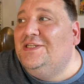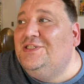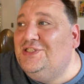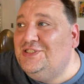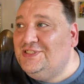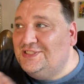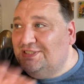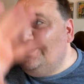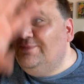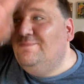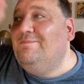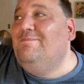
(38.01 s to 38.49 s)

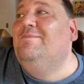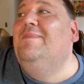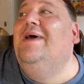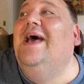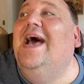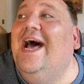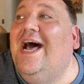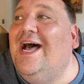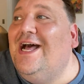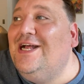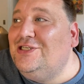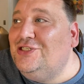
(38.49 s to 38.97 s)
Just
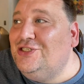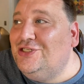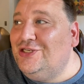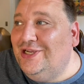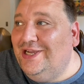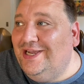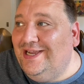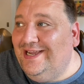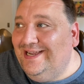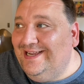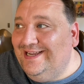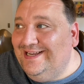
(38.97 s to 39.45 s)

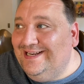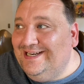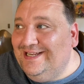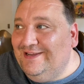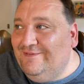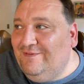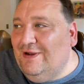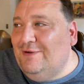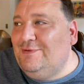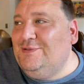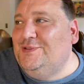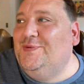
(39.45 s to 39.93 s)
imagine
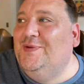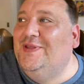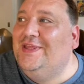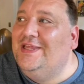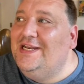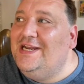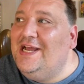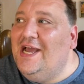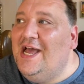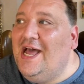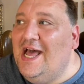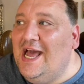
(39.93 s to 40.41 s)
if I was with
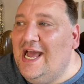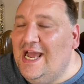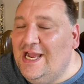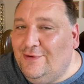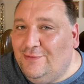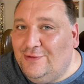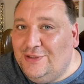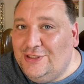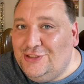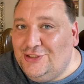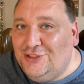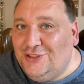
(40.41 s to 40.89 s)
an
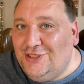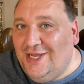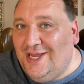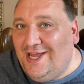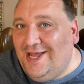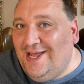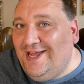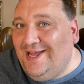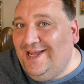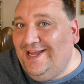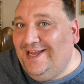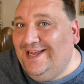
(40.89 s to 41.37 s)
Irish
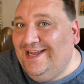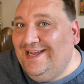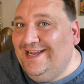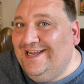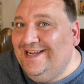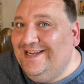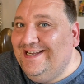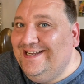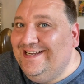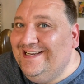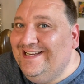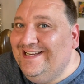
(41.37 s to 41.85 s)
guy,